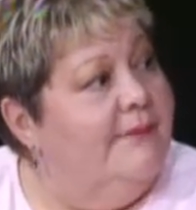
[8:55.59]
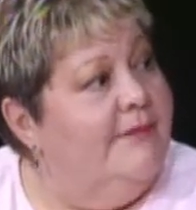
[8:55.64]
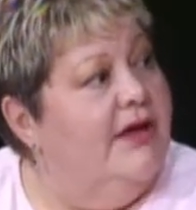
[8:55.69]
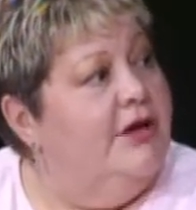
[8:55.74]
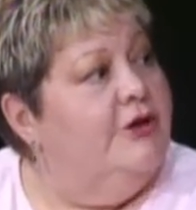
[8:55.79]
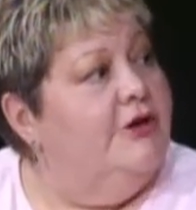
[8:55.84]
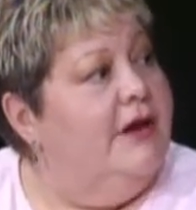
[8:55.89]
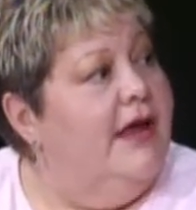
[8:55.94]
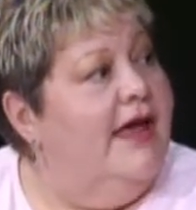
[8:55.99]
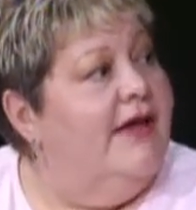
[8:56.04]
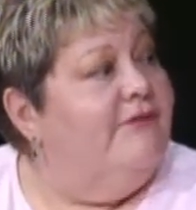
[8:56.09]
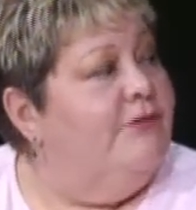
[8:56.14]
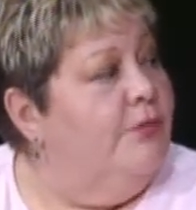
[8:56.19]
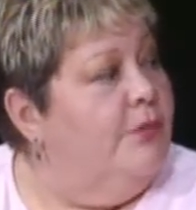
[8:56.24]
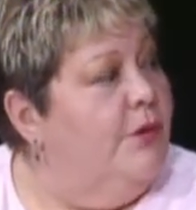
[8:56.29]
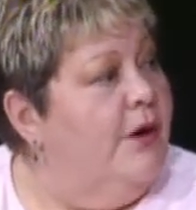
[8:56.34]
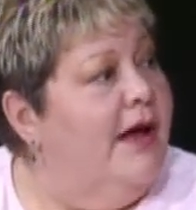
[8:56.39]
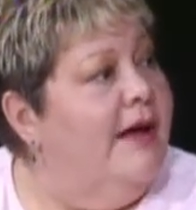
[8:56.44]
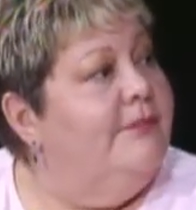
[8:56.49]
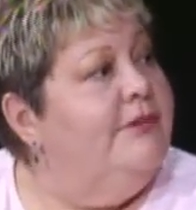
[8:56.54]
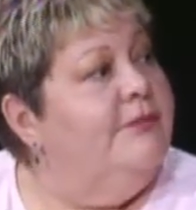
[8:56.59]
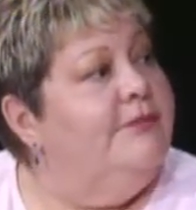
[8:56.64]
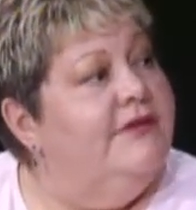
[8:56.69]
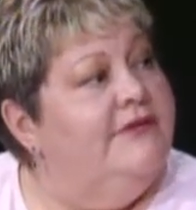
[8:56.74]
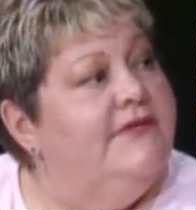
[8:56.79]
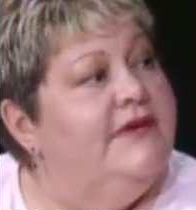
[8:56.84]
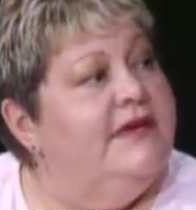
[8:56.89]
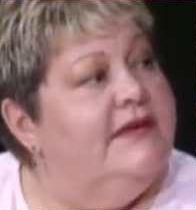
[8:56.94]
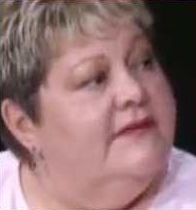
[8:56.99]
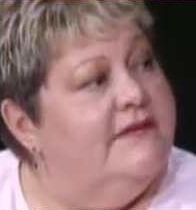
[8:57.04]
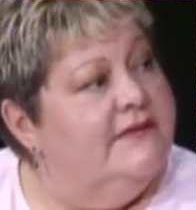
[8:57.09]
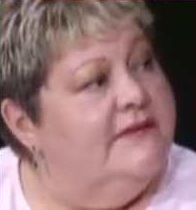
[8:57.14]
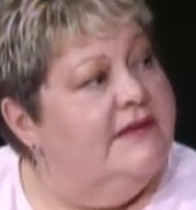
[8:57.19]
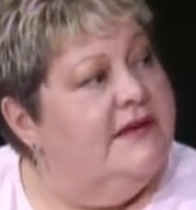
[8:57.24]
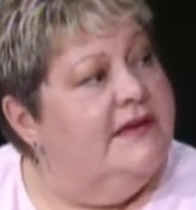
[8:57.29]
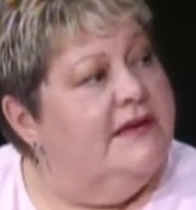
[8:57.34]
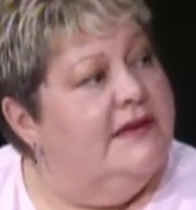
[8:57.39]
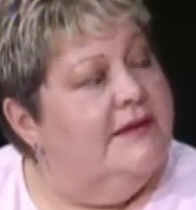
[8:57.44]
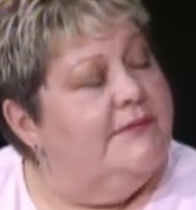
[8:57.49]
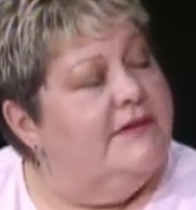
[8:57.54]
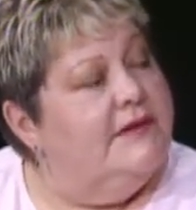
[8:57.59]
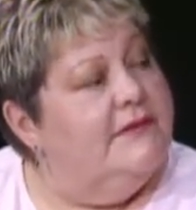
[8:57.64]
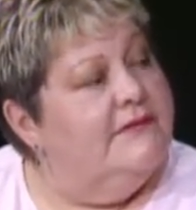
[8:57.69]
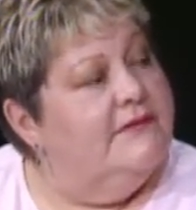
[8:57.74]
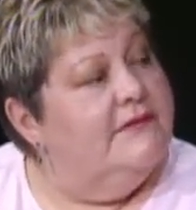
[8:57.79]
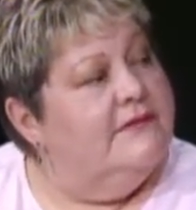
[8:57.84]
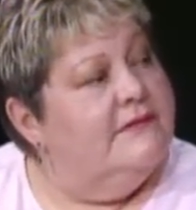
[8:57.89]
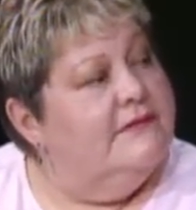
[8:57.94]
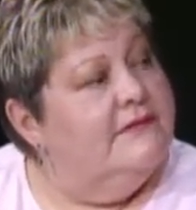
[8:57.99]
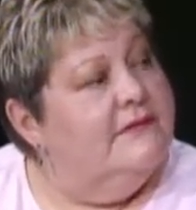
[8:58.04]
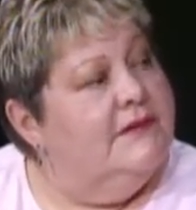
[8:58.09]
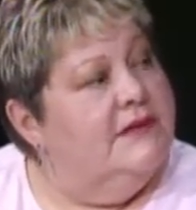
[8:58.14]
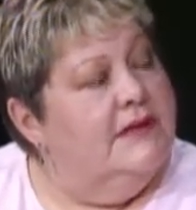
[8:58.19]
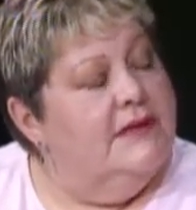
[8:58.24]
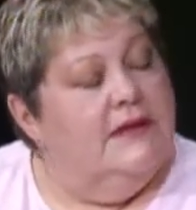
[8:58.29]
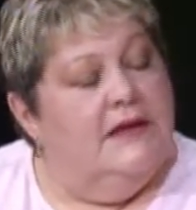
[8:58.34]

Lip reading: am I going to have a problem living in the city limits? Mm-hmm.